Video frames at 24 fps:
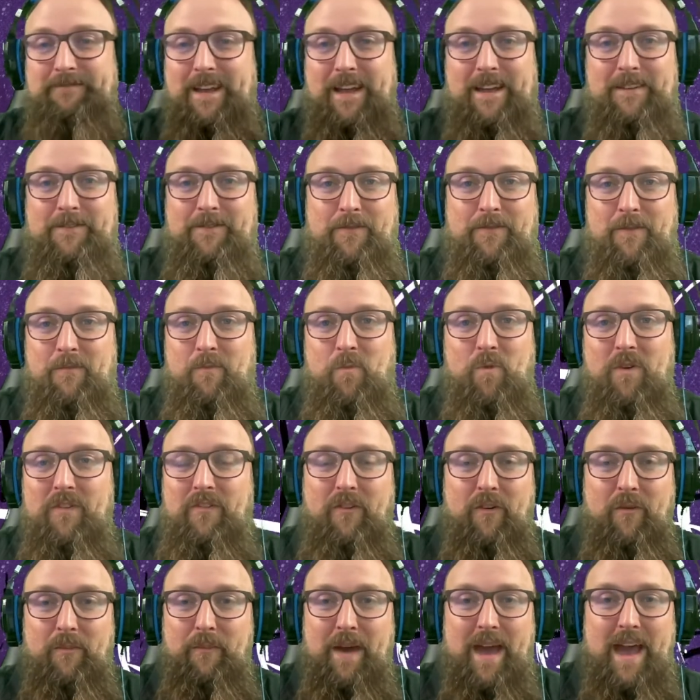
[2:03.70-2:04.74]
from
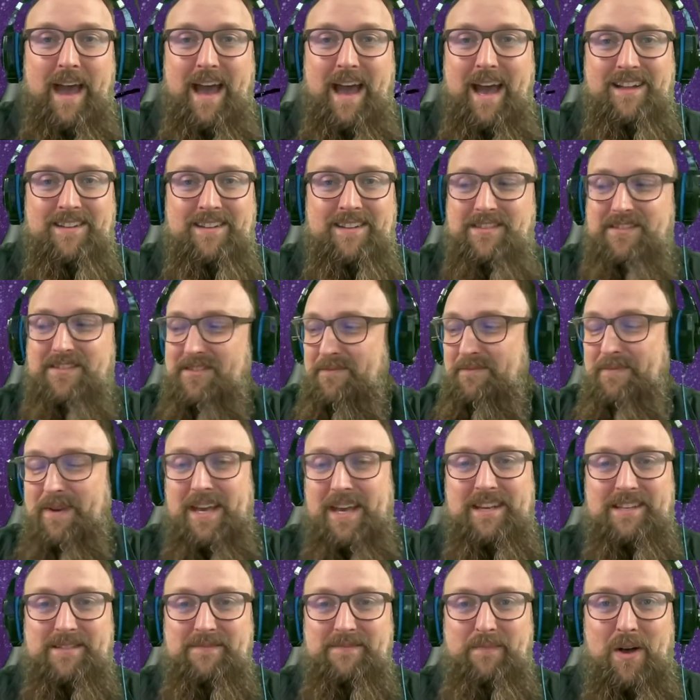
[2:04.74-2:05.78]
wiffle bats to
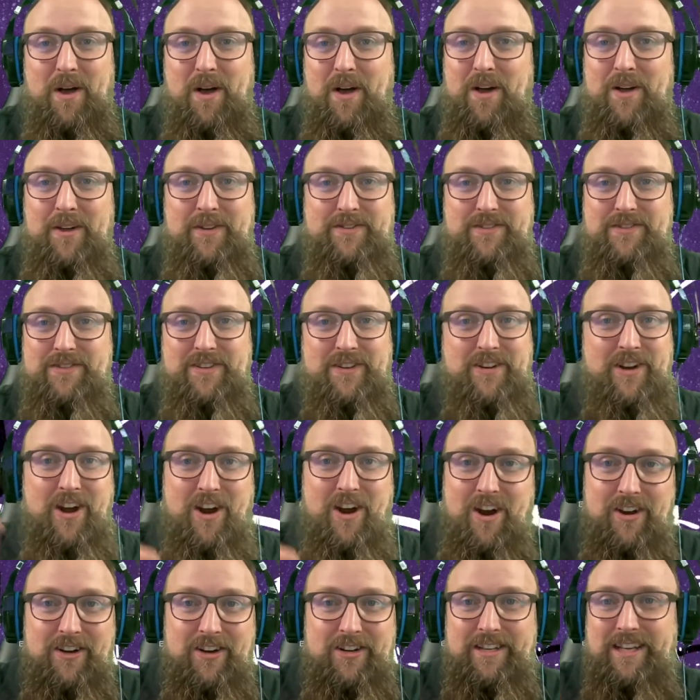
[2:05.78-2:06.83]
baseballs to
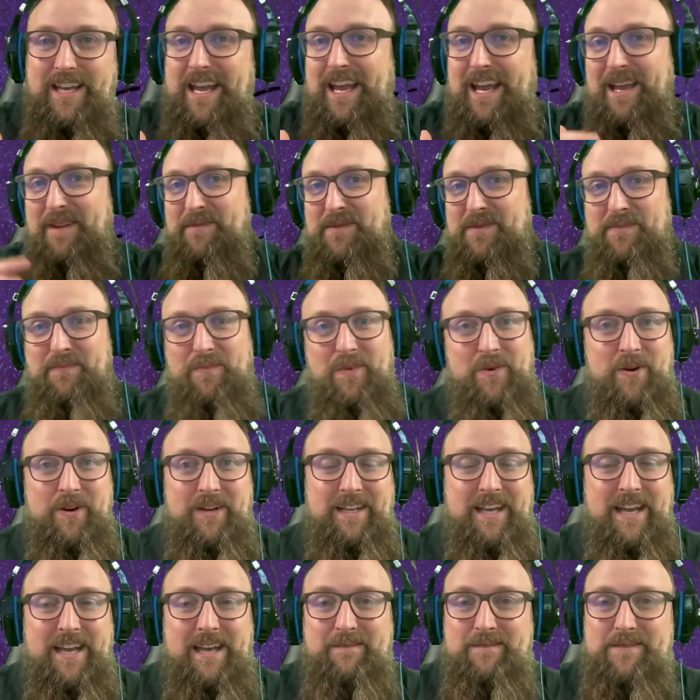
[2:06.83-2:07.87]
card games,
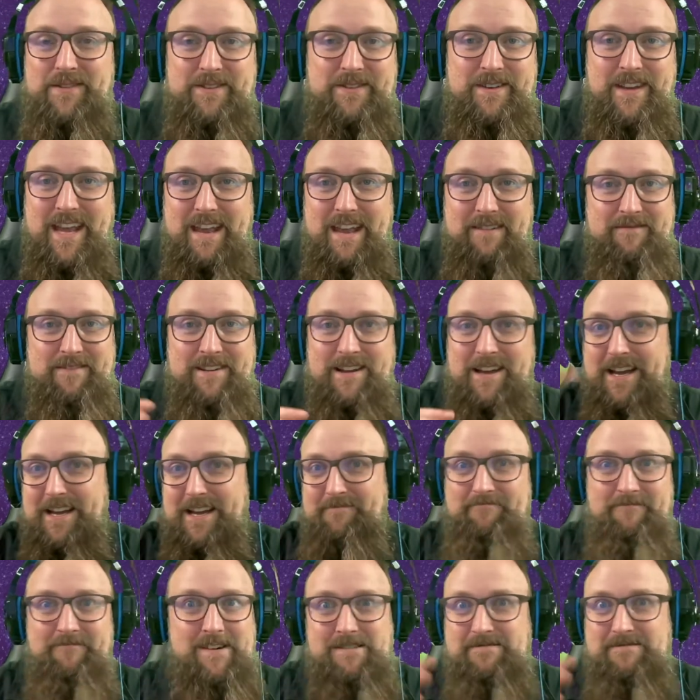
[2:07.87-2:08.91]
board games, you name it.
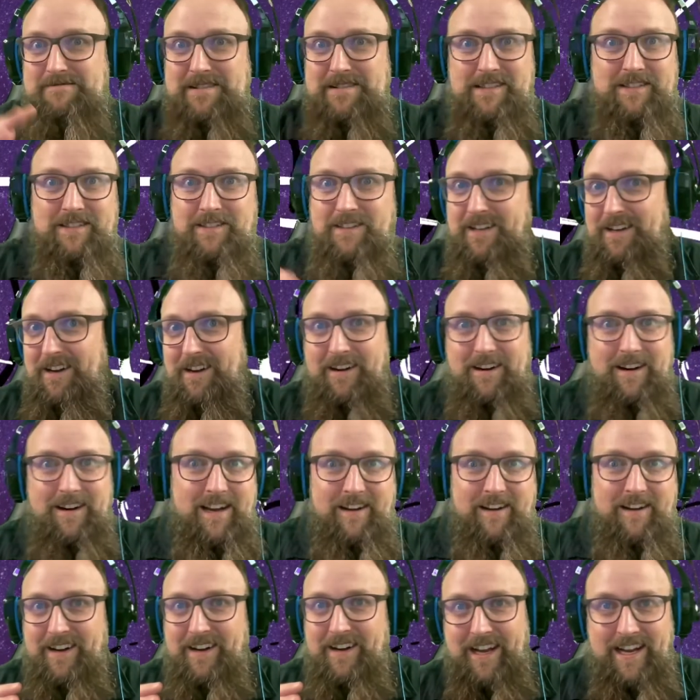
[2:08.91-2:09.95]
I'm always looking, all
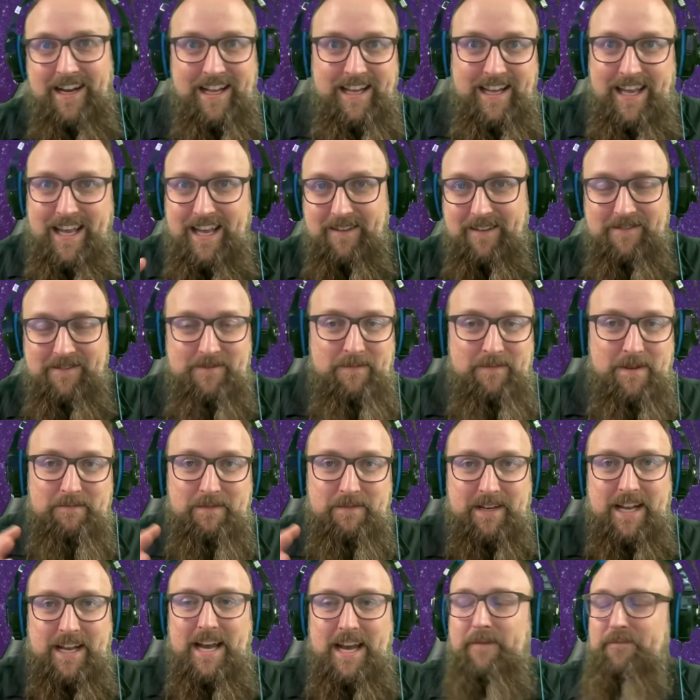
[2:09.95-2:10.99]
right, what kind of games
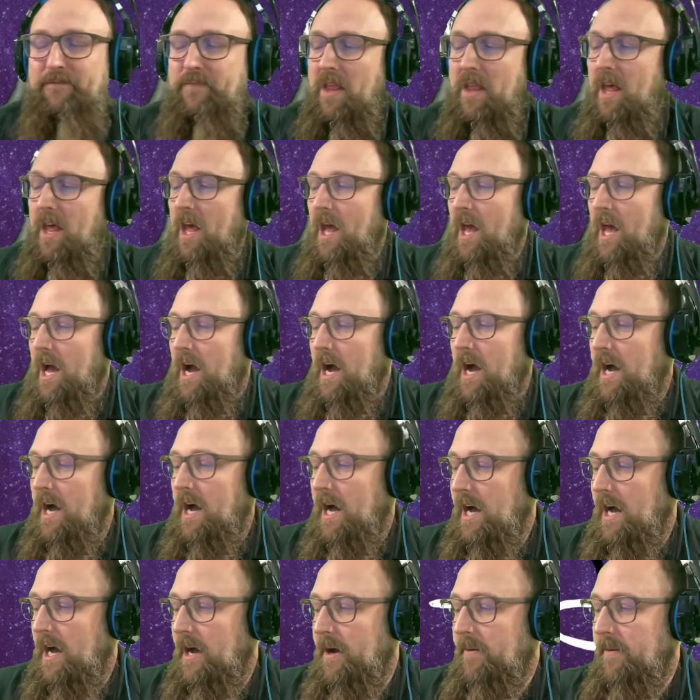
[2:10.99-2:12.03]
people got.
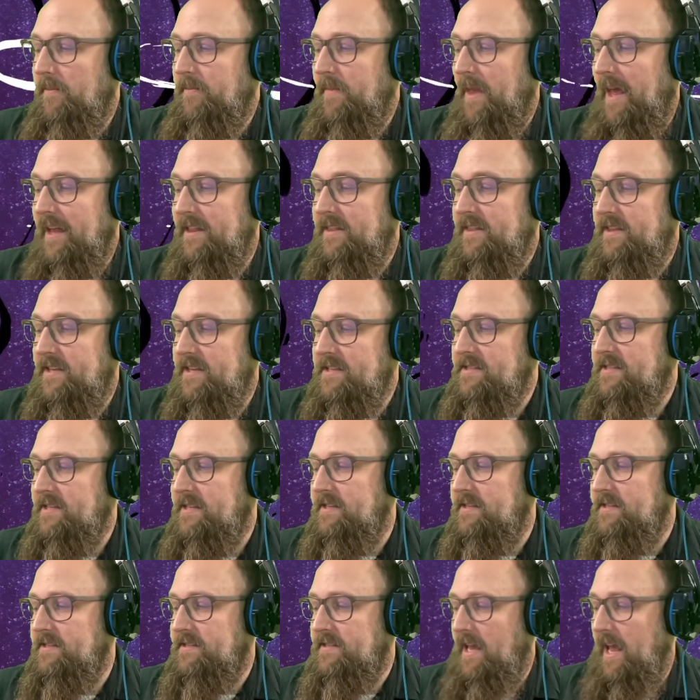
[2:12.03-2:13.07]
And this
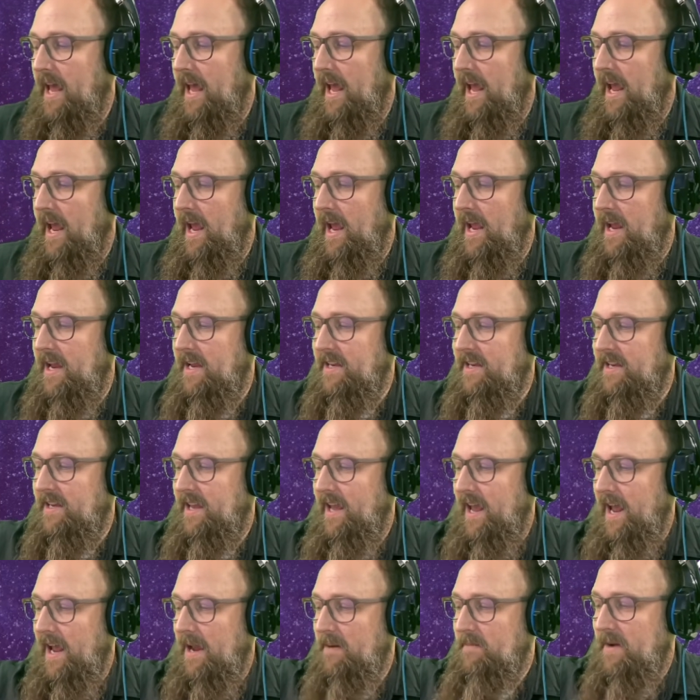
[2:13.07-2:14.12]
is a
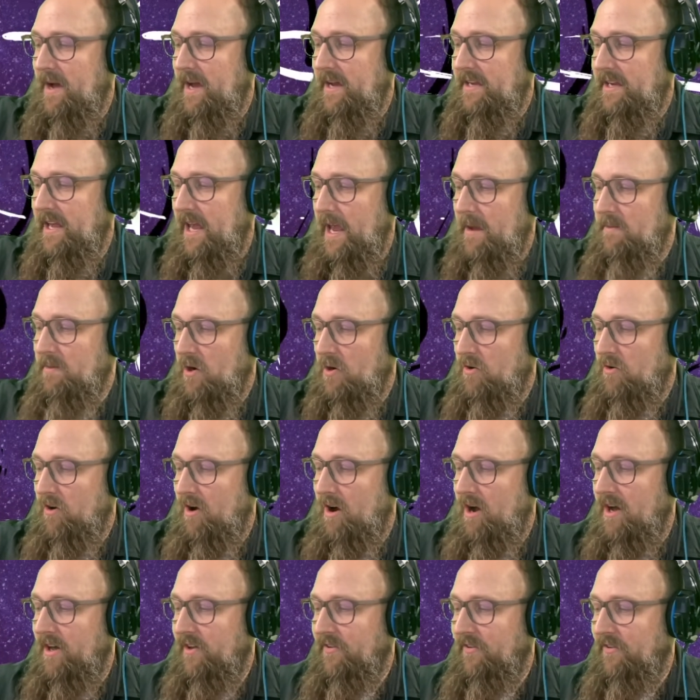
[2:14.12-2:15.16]
game I came
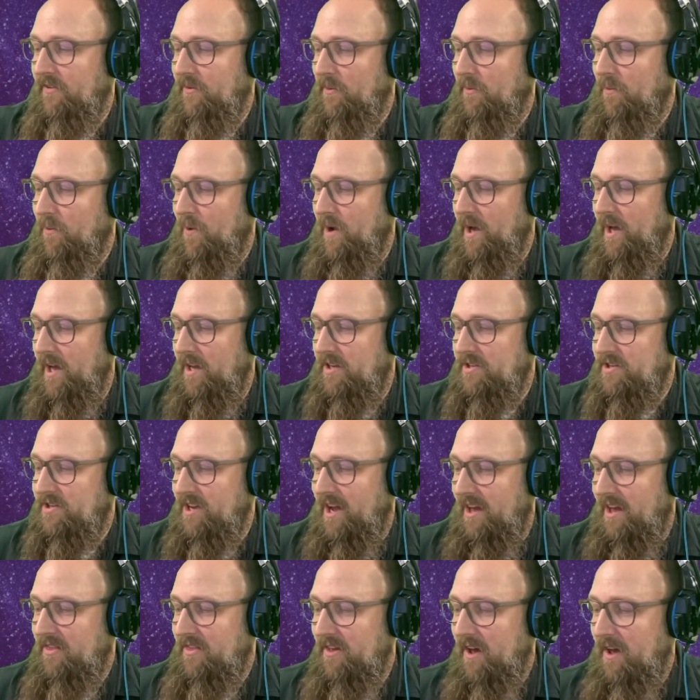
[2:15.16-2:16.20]
across,
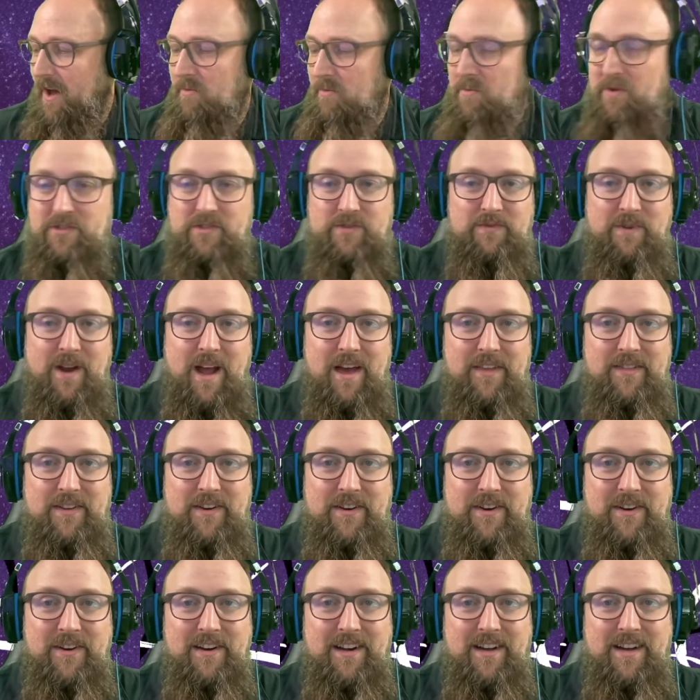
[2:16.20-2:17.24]
which I thought was
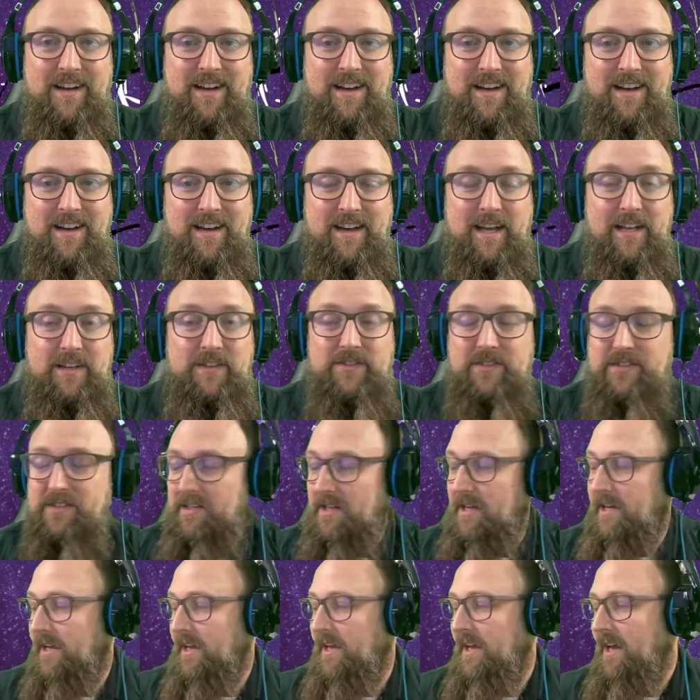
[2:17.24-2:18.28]
rather
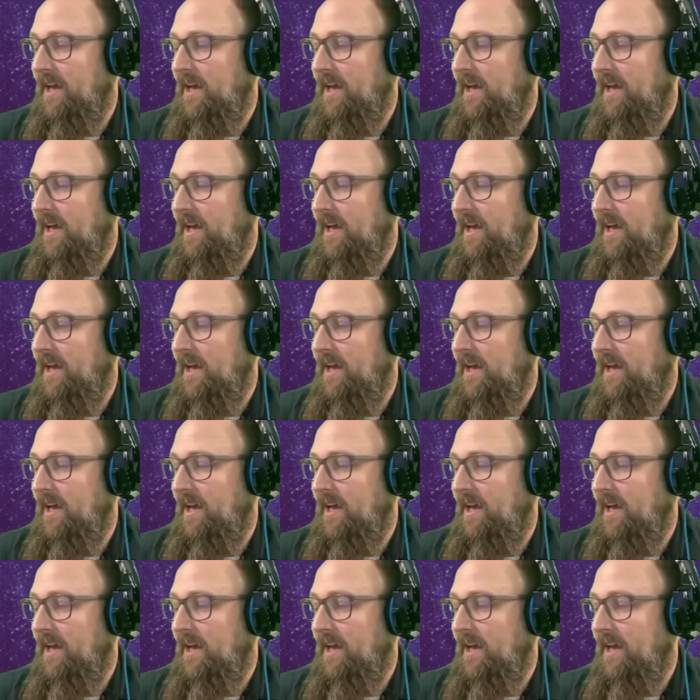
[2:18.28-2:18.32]
interesting